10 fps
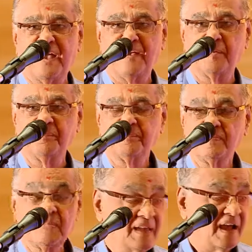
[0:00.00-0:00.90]
have.
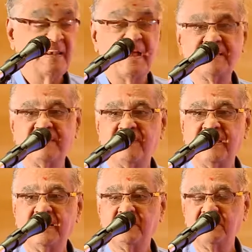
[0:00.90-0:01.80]
I like the
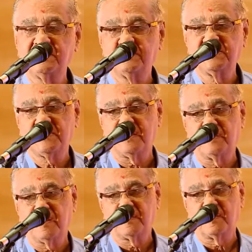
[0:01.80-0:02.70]
way in which
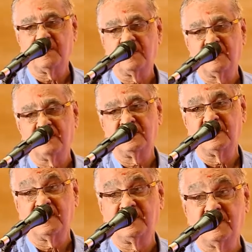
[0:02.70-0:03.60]
Dr.
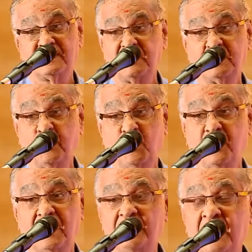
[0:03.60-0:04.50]
Ramnaran conducted the program